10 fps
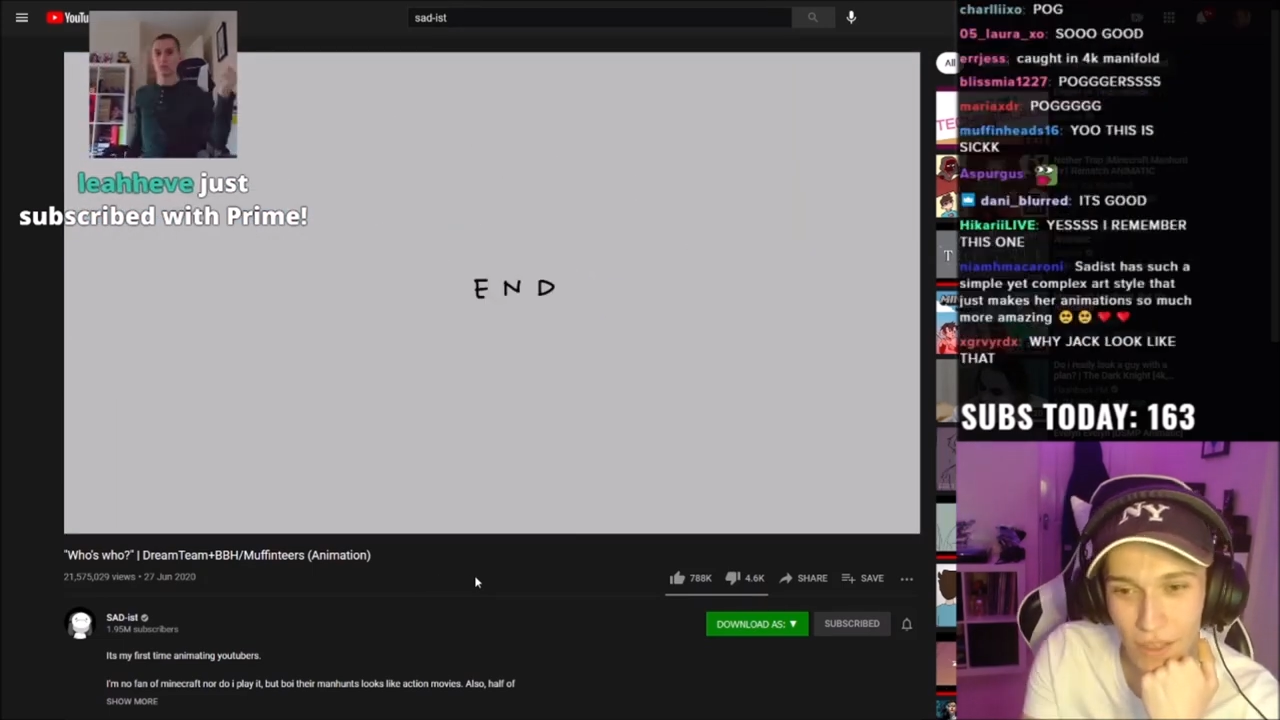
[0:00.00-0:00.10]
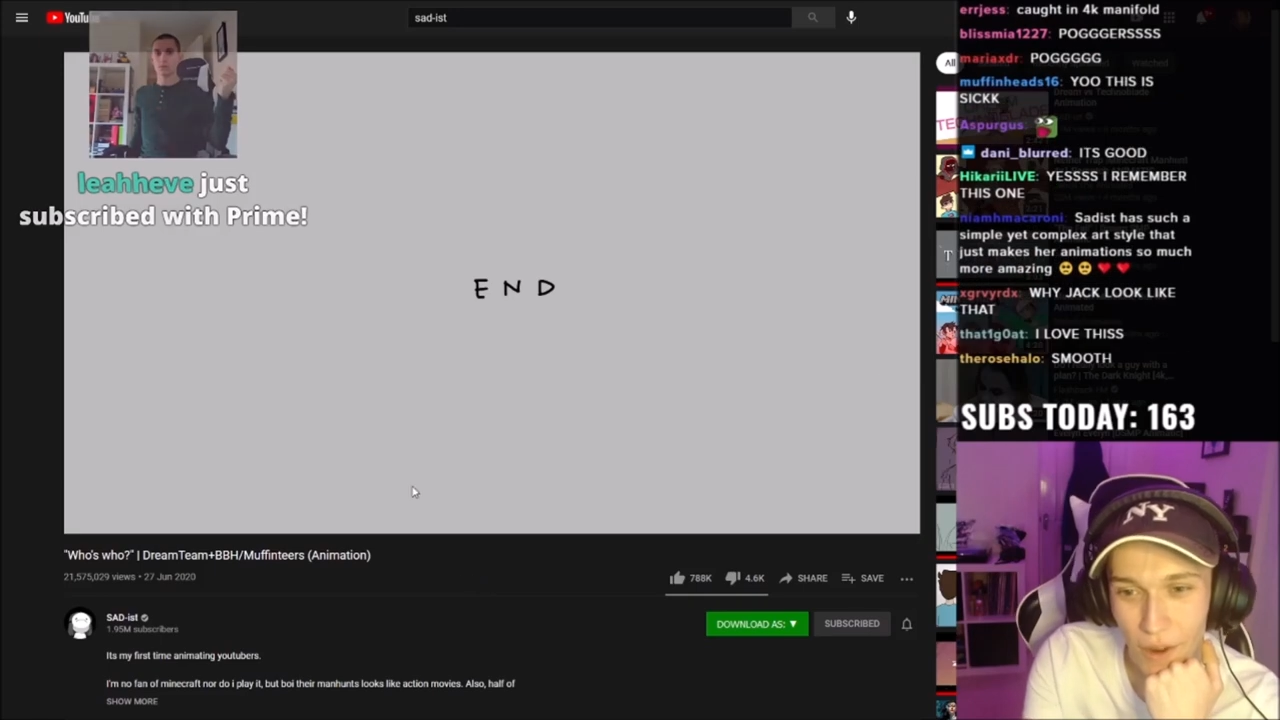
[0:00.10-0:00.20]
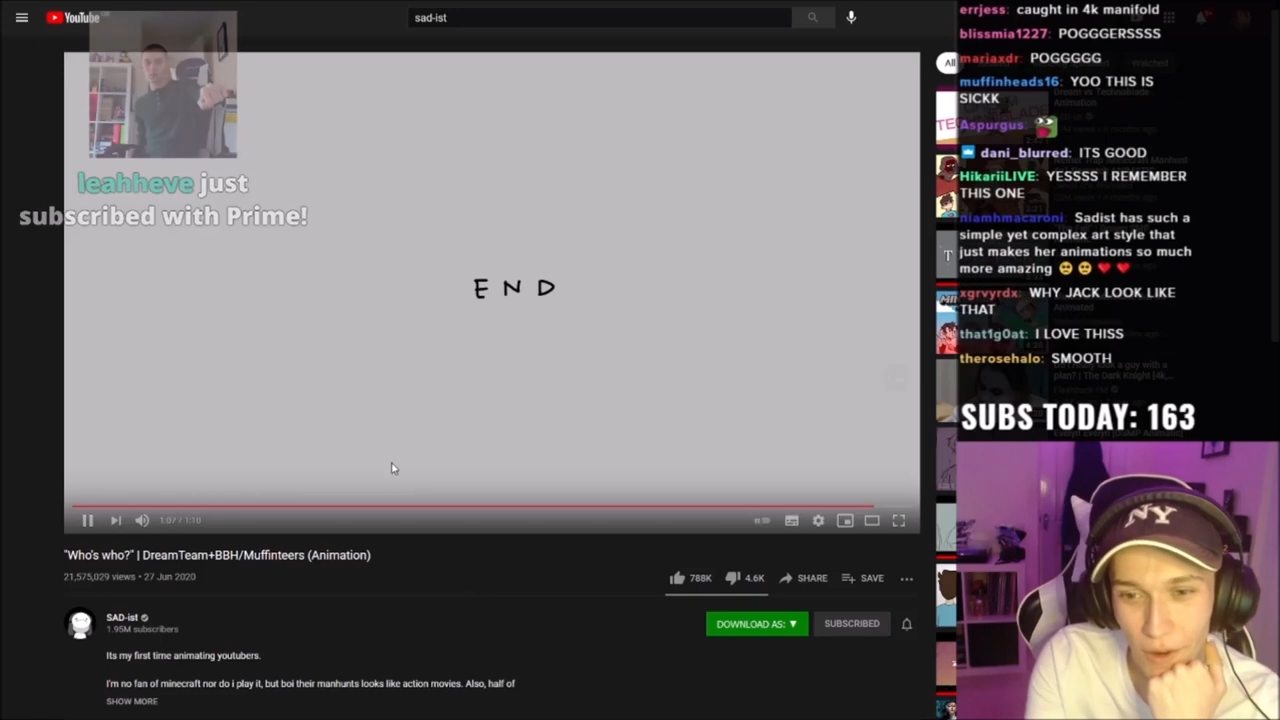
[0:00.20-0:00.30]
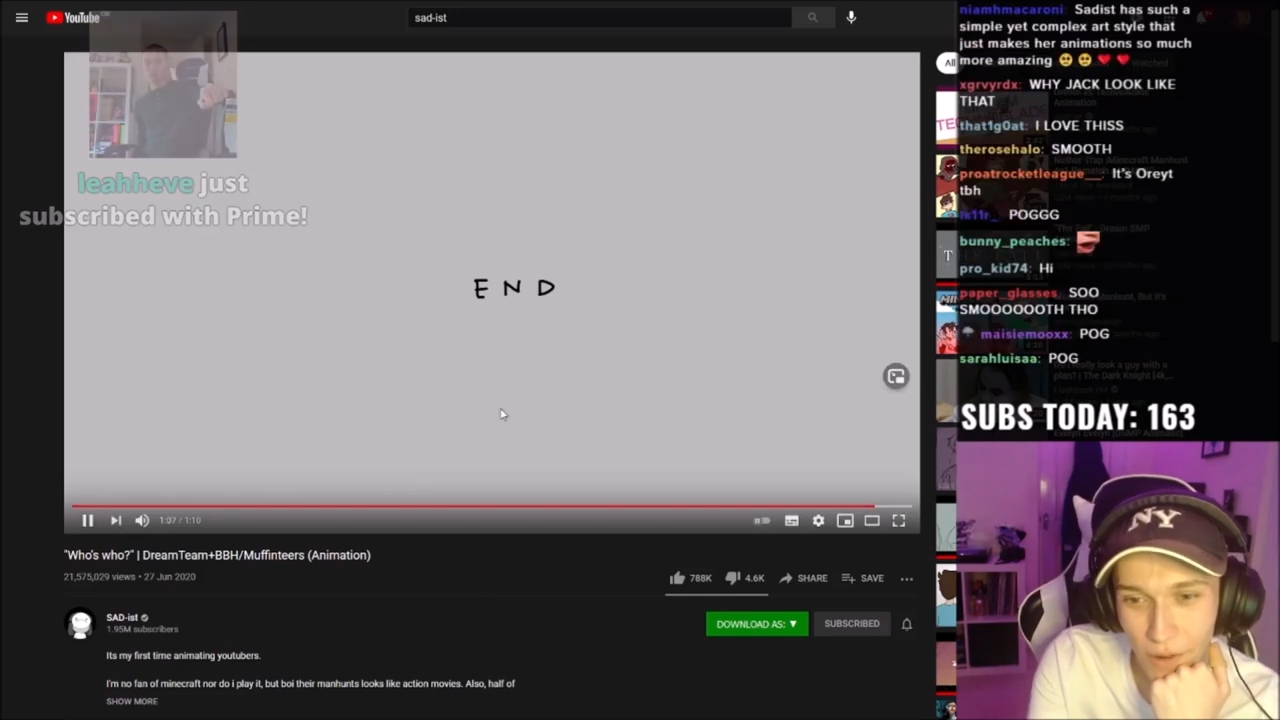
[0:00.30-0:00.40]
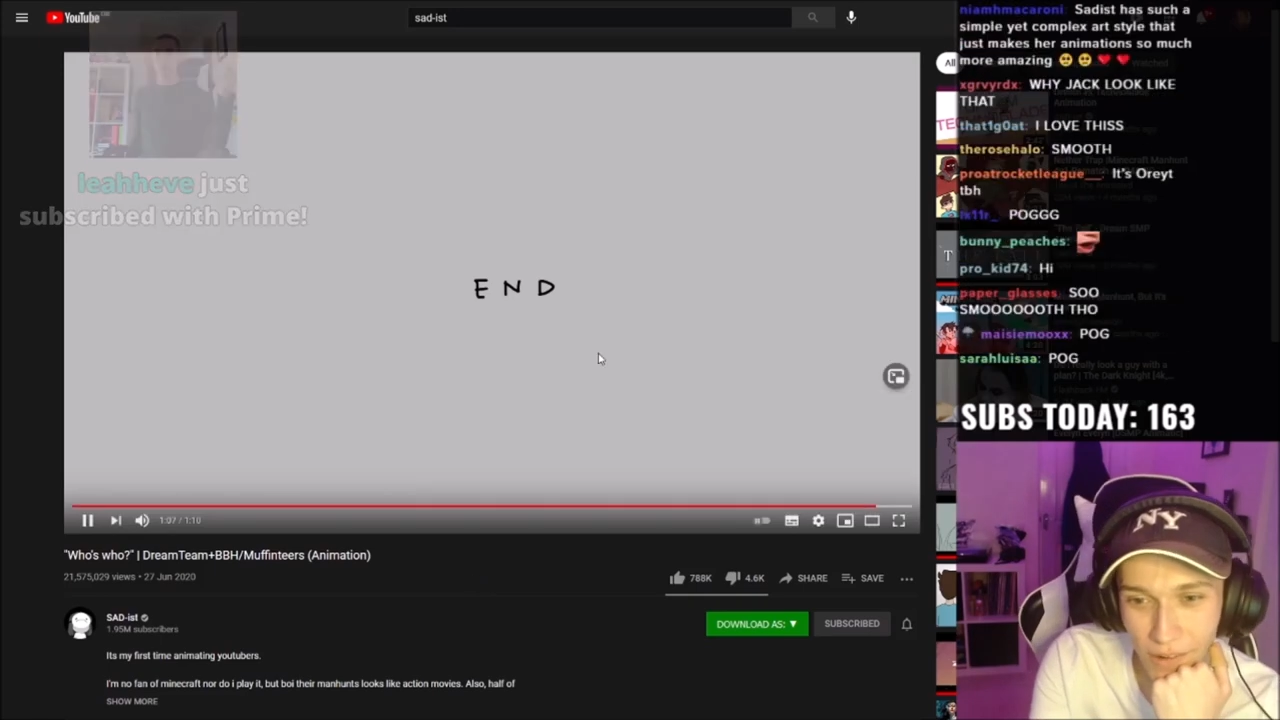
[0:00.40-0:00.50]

though.